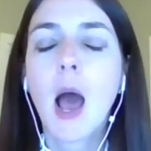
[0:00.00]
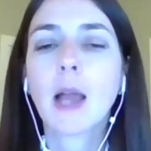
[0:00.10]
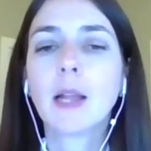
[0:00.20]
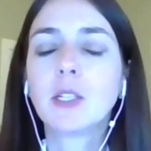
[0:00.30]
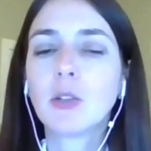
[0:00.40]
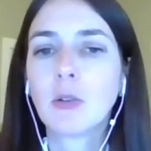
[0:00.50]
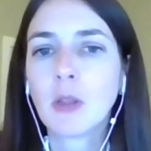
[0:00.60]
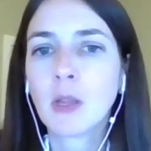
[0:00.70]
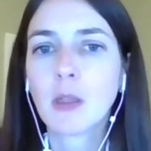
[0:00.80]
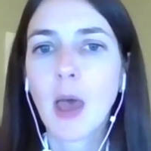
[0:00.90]
I do
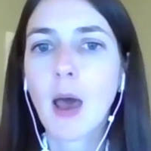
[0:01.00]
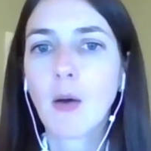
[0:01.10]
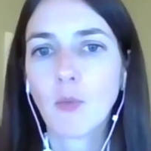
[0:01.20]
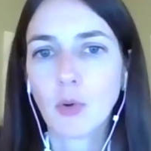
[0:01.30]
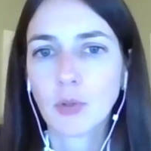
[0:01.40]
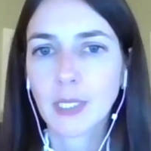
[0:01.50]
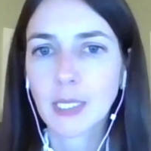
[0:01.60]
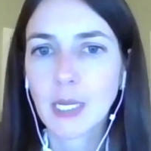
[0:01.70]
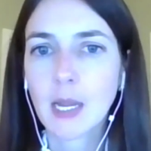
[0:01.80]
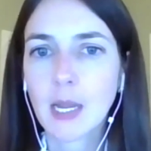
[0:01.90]
think that we'll
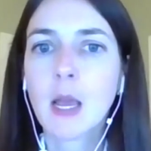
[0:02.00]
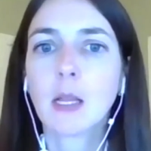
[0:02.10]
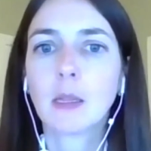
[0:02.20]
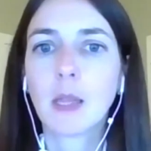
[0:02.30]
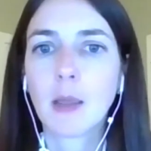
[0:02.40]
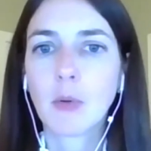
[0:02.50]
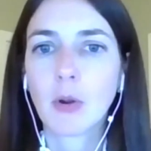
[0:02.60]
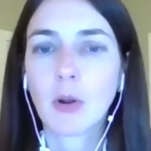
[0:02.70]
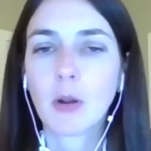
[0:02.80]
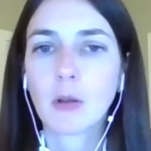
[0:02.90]
see
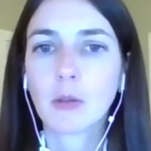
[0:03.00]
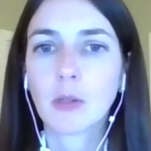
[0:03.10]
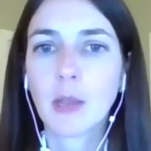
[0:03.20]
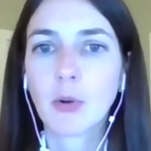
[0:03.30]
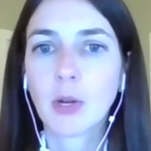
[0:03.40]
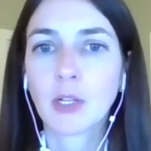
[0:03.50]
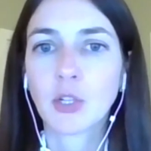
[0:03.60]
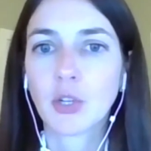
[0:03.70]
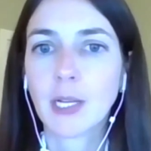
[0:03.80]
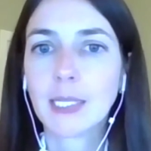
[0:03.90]
labor
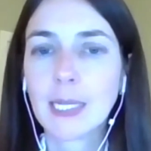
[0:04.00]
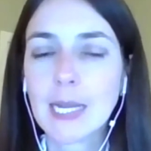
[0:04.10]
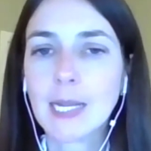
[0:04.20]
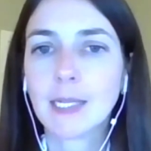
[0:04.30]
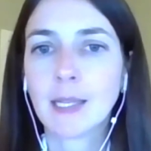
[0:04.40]
constraints ease,